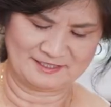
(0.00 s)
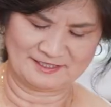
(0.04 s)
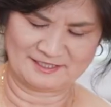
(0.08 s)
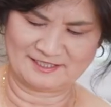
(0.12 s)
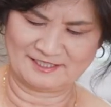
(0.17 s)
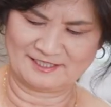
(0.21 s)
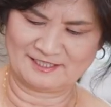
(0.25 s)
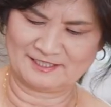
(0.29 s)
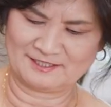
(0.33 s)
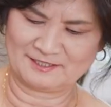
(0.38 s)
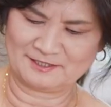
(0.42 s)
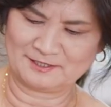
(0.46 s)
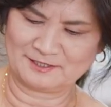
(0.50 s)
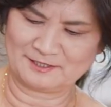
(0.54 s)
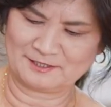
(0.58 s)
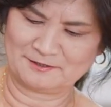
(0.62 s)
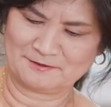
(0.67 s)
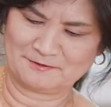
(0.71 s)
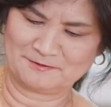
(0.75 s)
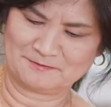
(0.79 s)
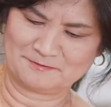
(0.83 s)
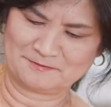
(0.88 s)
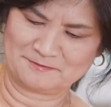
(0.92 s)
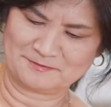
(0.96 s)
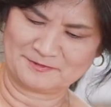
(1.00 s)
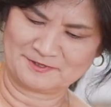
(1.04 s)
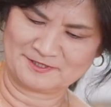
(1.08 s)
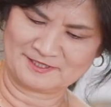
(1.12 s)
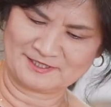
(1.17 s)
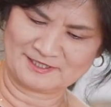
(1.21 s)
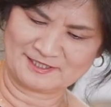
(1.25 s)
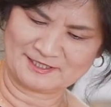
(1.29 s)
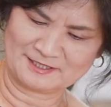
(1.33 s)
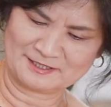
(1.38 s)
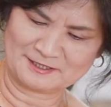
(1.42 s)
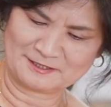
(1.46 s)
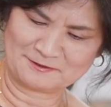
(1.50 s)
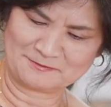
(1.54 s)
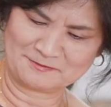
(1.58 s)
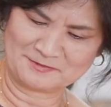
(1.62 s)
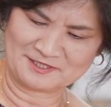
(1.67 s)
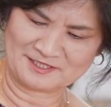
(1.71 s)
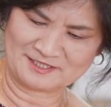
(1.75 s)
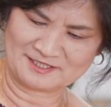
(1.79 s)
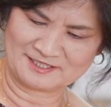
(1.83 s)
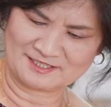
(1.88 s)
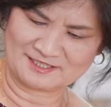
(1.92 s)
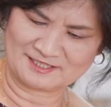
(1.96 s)
and some
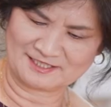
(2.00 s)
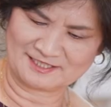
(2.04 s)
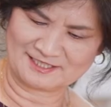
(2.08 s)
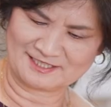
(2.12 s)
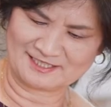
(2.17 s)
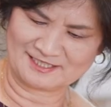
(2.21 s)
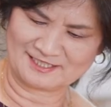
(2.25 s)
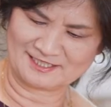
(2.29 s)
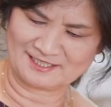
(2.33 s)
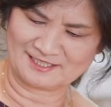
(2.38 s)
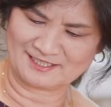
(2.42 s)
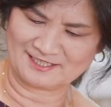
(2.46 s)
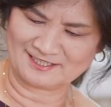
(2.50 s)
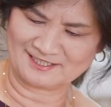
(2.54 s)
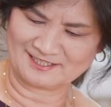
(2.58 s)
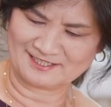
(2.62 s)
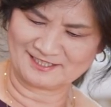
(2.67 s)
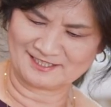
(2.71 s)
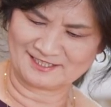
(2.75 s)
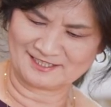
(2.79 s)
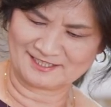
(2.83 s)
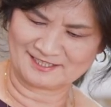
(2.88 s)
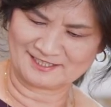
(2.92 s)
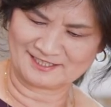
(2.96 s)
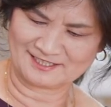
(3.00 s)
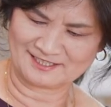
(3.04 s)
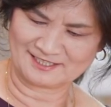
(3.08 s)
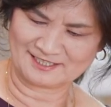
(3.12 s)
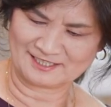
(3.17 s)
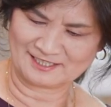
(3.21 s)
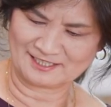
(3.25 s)
sesame seeds.